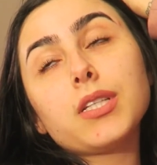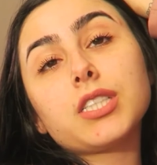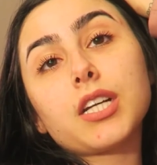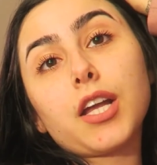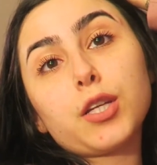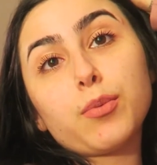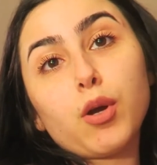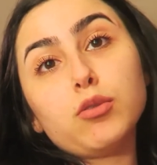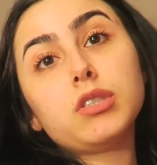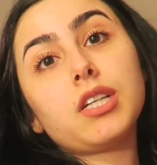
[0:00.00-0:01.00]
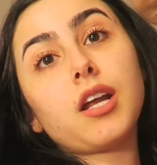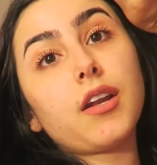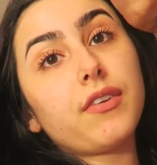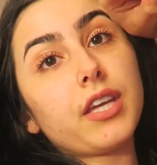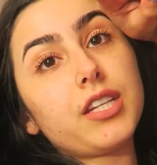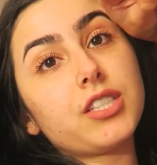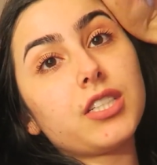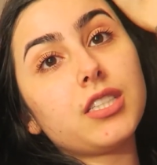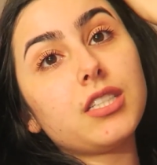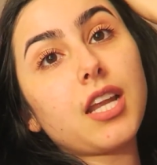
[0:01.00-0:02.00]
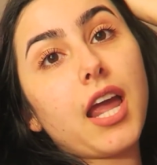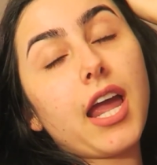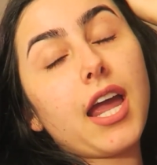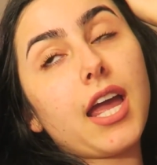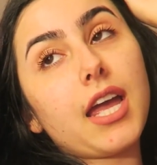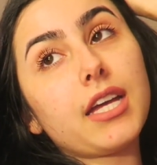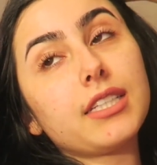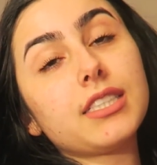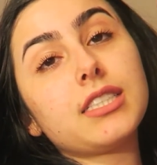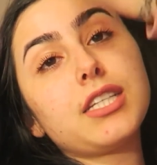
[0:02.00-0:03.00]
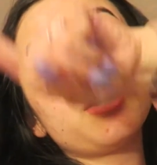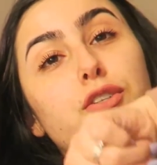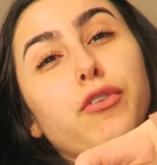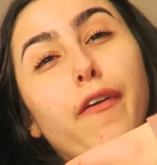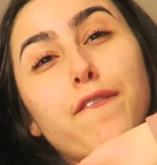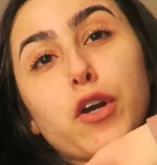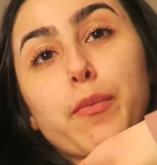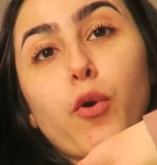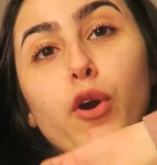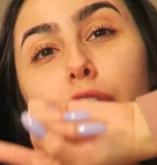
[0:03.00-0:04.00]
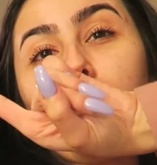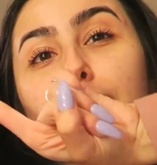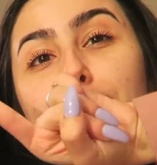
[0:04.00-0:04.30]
turn on your post notifications, and stay tuned for more.